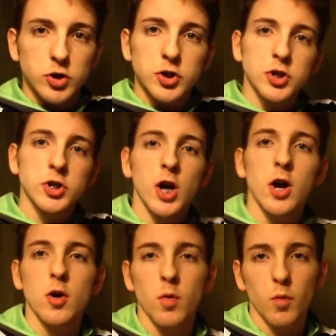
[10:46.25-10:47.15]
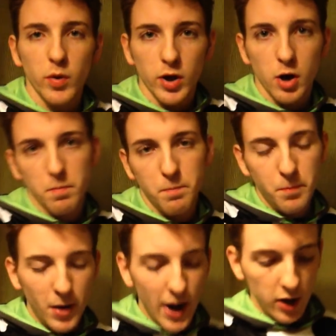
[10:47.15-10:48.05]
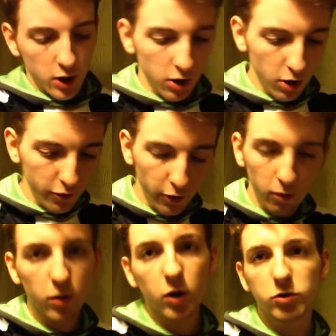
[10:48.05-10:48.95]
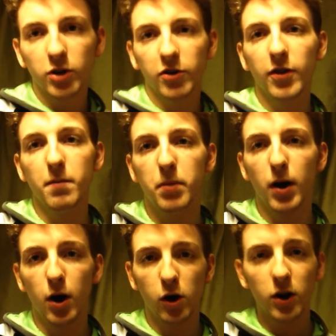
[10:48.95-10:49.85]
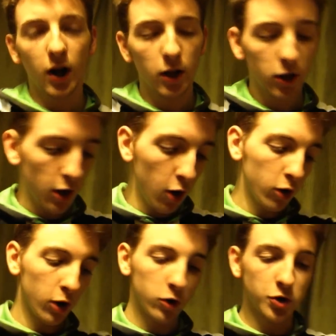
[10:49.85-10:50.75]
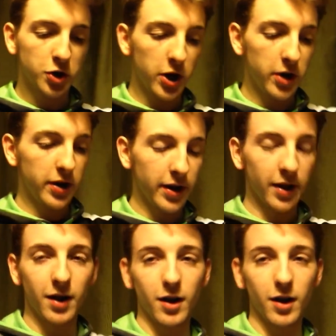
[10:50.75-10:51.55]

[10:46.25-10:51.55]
So we are back from Griffin Park, a long, long journey,